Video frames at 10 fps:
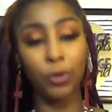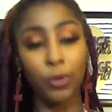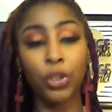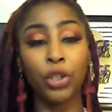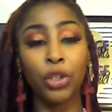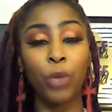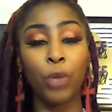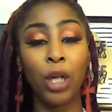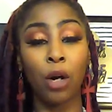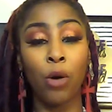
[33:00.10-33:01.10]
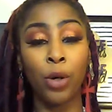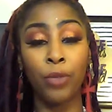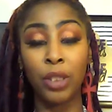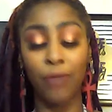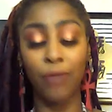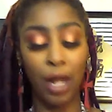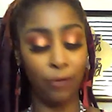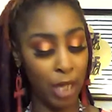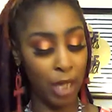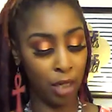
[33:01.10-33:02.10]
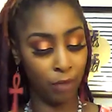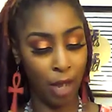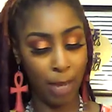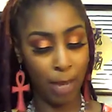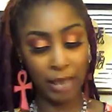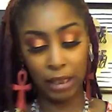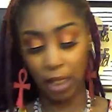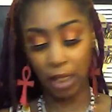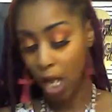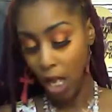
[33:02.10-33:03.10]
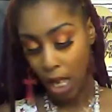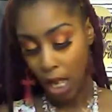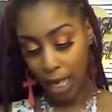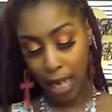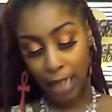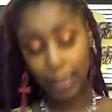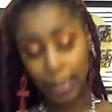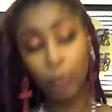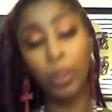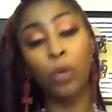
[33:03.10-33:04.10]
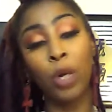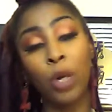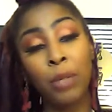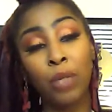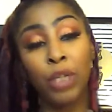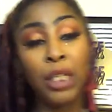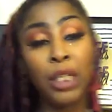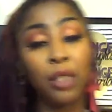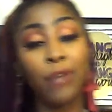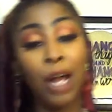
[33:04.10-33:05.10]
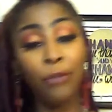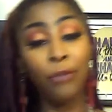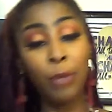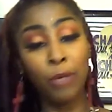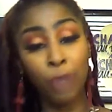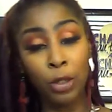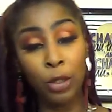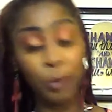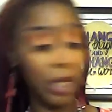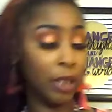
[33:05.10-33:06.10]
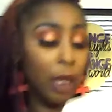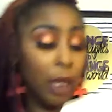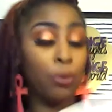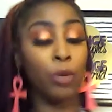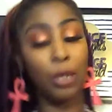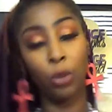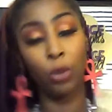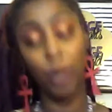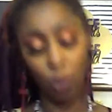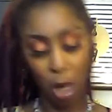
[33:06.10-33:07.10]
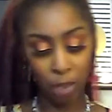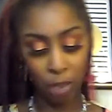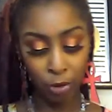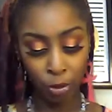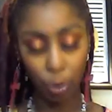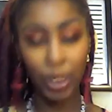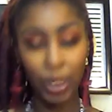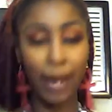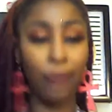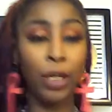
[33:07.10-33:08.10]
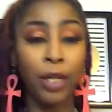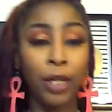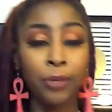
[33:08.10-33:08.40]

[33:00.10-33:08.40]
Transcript: Show. We are going over the Divine Feminine and Divine Masculine. And I guess Spirit wanted me to read the Divine Feminine first because it pulled out the Queen of Wands, which is what we have here.